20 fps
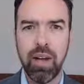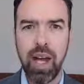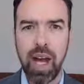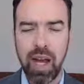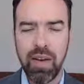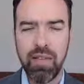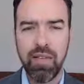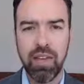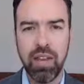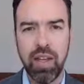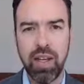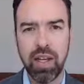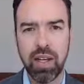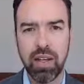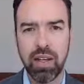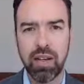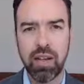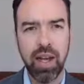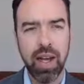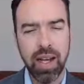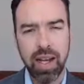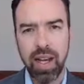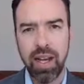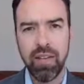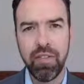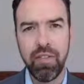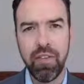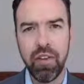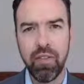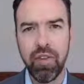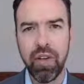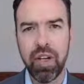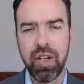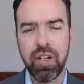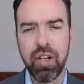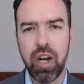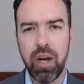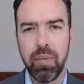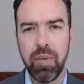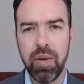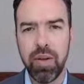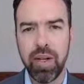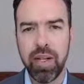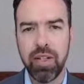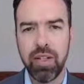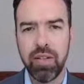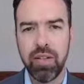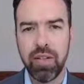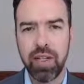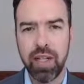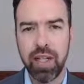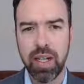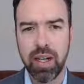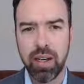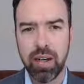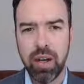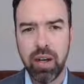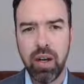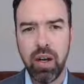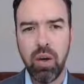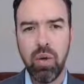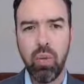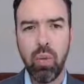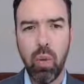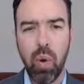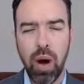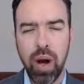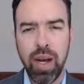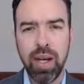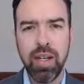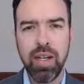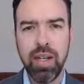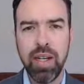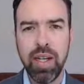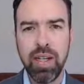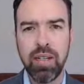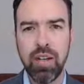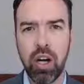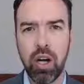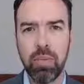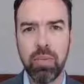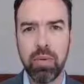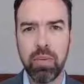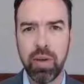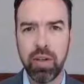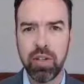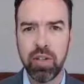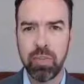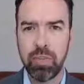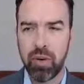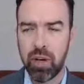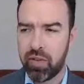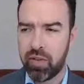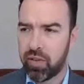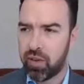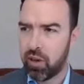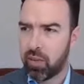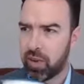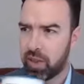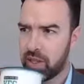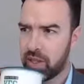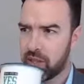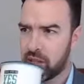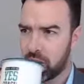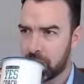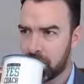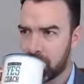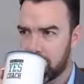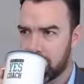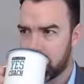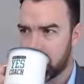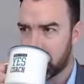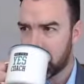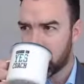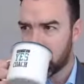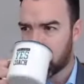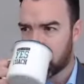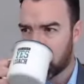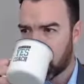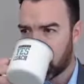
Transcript: Have a think. Again, feel free to type your answer in here. Why do you need to optimize your profile when you're job seeking?